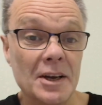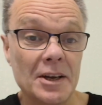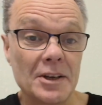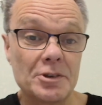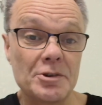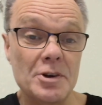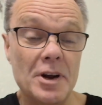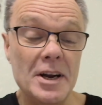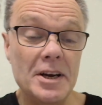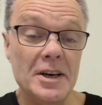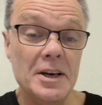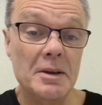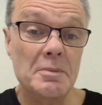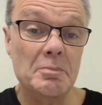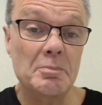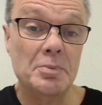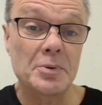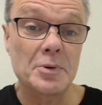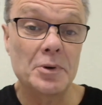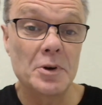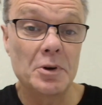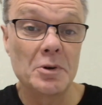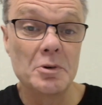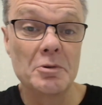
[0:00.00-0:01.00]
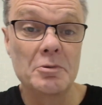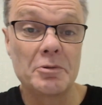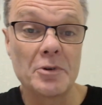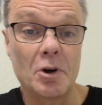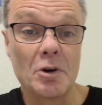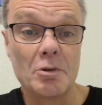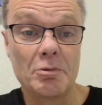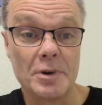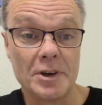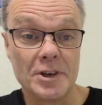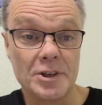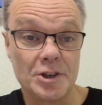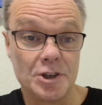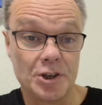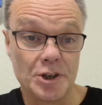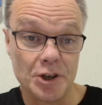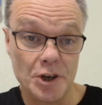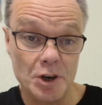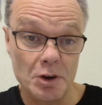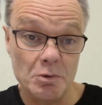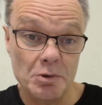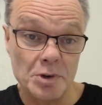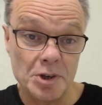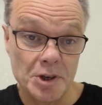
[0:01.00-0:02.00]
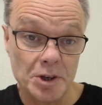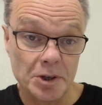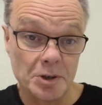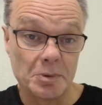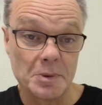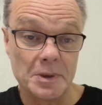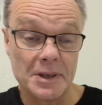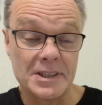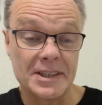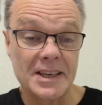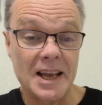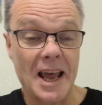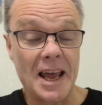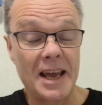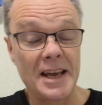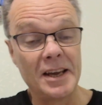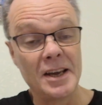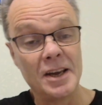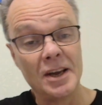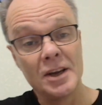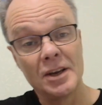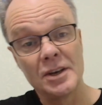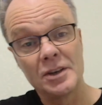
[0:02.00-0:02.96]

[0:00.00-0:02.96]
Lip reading: Try and improve or reduce, should we say,